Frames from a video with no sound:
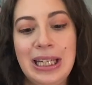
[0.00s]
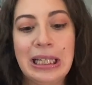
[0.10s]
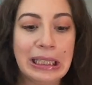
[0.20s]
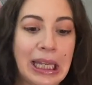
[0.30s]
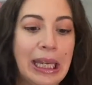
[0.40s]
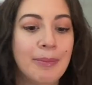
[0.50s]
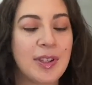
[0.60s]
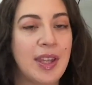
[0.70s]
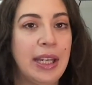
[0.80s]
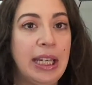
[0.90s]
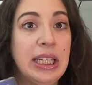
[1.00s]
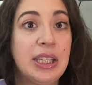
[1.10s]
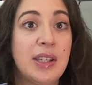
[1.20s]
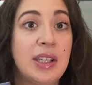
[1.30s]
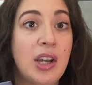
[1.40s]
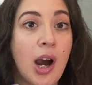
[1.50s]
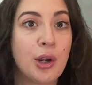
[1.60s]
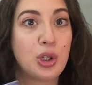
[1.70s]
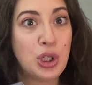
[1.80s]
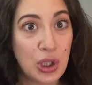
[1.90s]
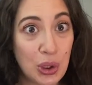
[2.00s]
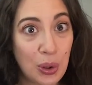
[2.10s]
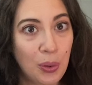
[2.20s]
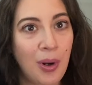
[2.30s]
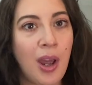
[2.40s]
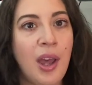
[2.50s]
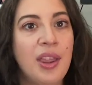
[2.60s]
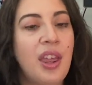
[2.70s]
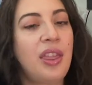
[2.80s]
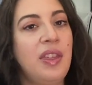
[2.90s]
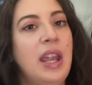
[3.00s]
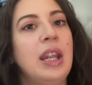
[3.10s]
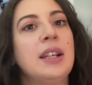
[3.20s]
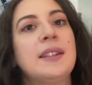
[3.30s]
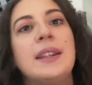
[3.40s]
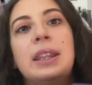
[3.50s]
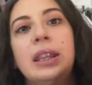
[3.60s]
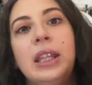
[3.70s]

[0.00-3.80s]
He claims that he did not do the things that